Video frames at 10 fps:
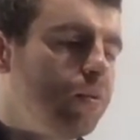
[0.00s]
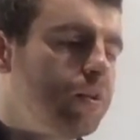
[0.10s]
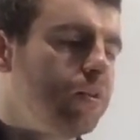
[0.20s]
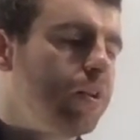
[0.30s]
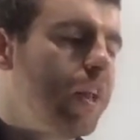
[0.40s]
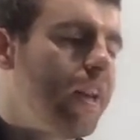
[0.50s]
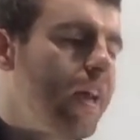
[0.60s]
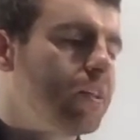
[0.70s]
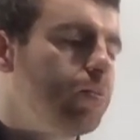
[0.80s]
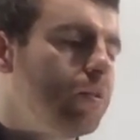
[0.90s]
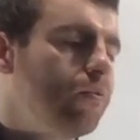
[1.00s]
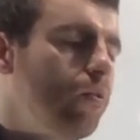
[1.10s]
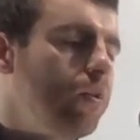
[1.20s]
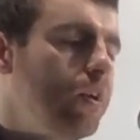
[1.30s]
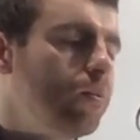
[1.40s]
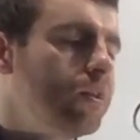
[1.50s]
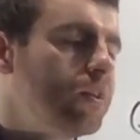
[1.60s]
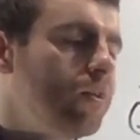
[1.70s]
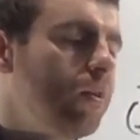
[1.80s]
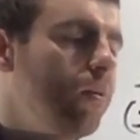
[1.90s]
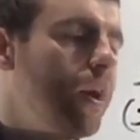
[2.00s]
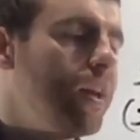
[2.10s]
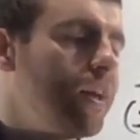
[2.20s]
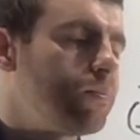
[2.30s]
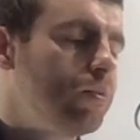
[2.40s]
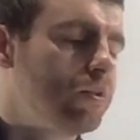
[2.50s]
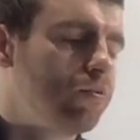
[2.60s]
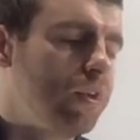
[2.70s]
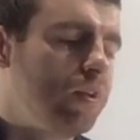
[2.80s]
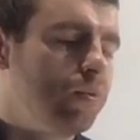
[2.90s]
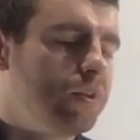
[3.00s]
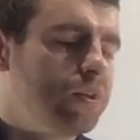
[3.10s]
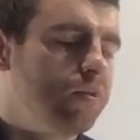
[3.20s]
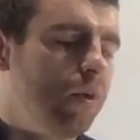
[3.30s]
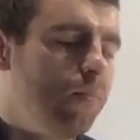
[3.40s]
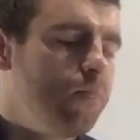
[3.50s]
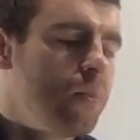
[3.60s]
So you're going to let x plus 4 equal to 0 and x plus 3 equal to 0.